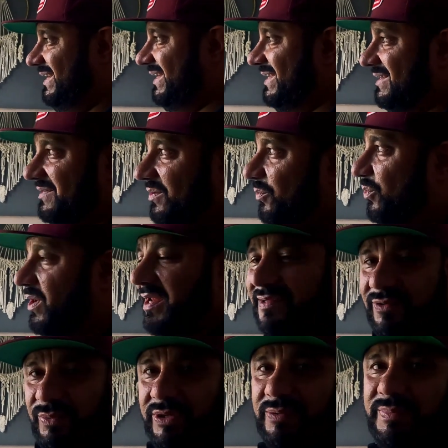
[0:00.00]
and get some
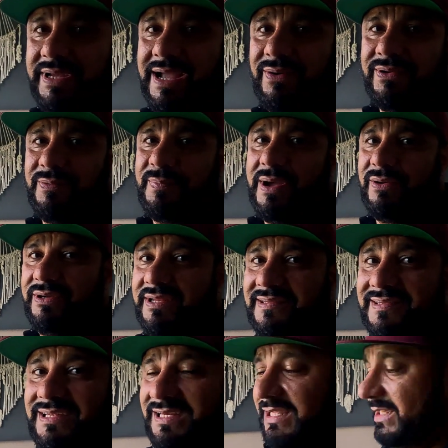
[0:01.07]
rest so we can be out and about in the
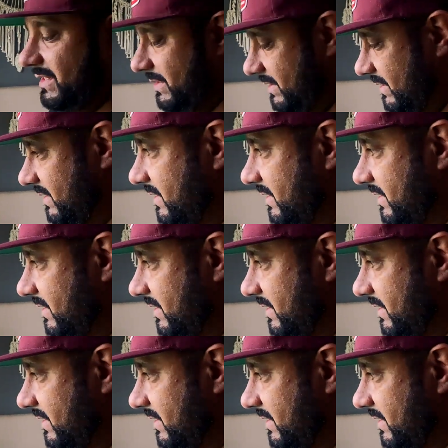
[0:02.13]
city.